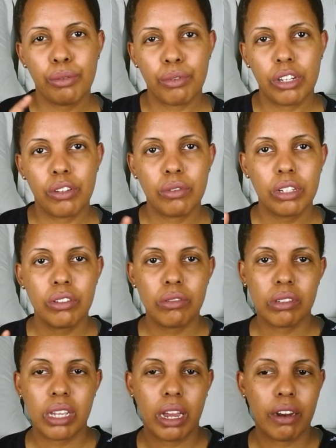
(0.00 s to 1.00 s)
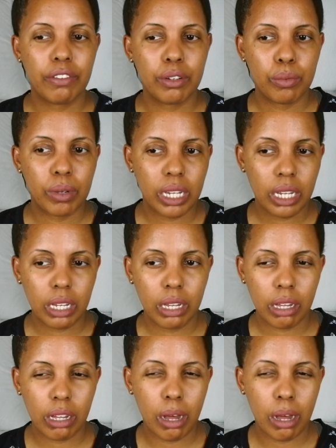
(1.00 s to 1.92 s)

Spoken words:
3 you can use that every week,